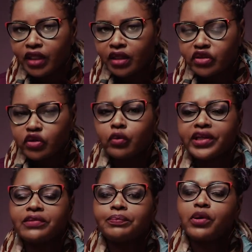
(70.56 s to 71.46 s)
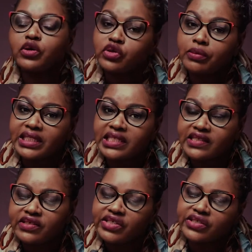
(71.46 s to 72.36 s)
So with post-traumatic
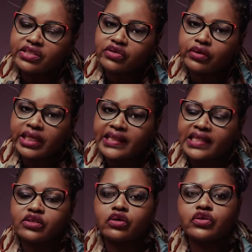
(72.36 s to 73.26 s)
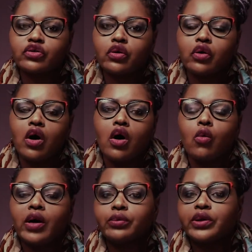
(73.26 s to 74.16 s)
stress disorder, there's also
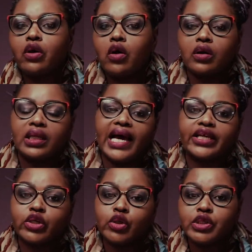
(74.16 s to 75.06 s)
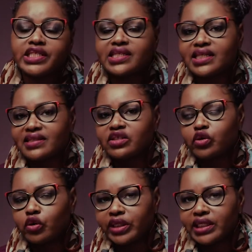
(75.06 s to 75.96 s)
what we call acute stress
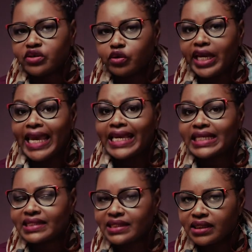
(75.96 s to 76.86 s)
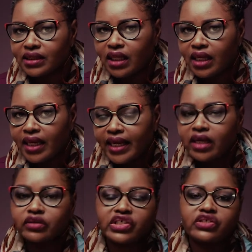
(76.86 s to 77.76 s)
disorder, so ASD.
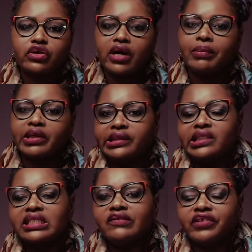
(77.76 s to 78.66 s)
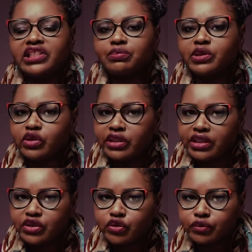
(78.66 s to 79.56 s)
And I'll just talk about the difference between
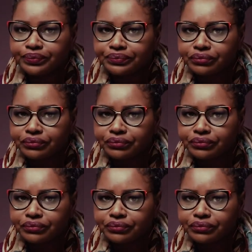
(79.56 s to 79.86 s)
the two.